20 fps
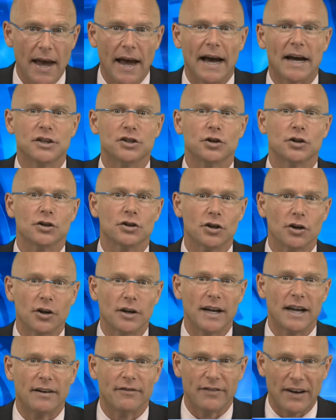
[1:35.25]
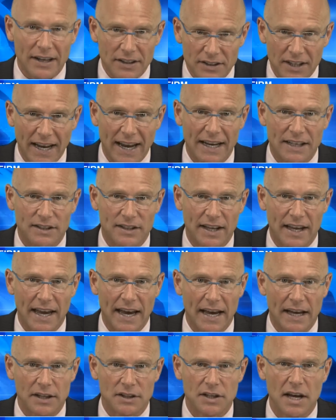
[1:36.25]
As your attorney investigates the
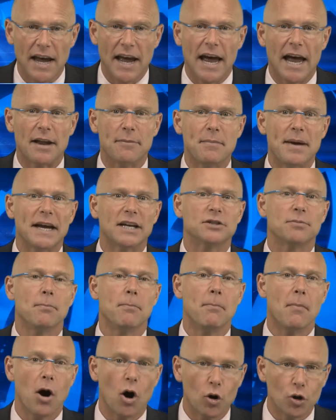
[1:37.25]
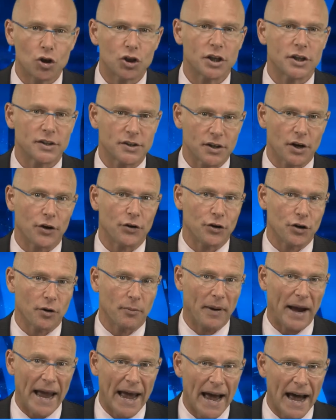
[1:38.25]
case and makes motions on your
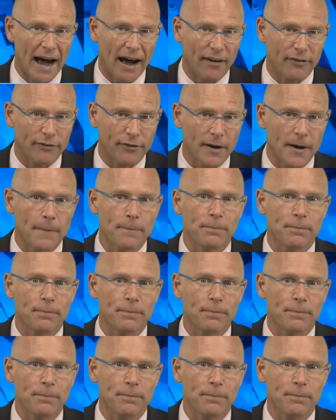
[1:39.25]
behalf,